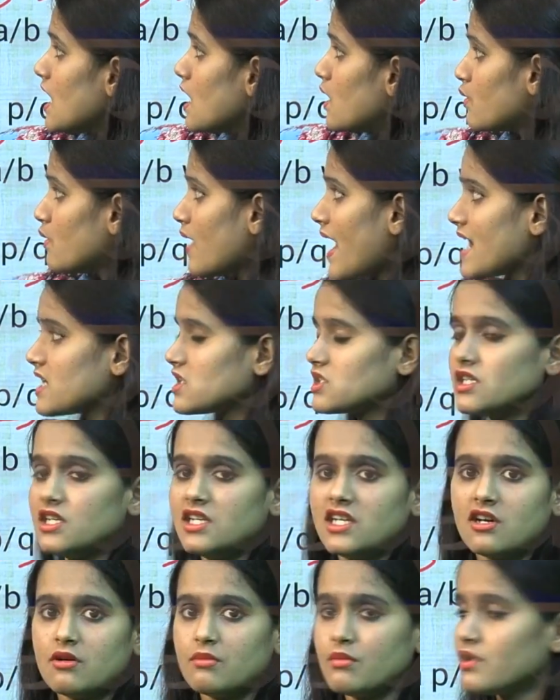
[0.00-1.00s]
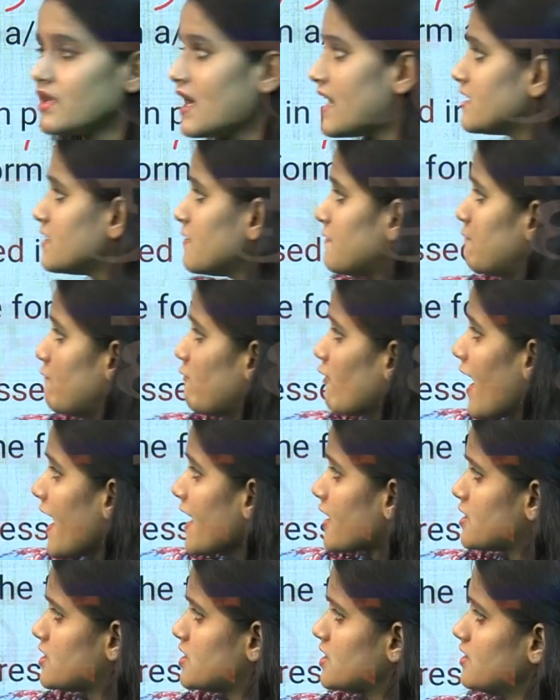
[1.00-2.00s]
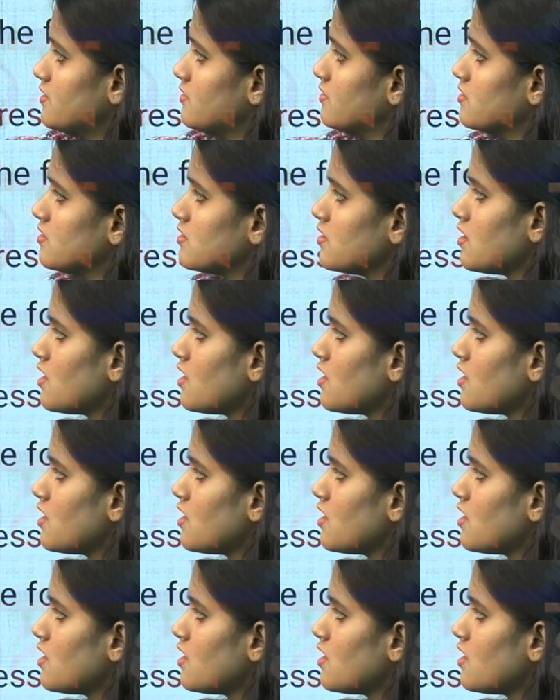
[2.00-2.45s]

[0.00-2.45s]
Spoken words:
rational number and the fraction?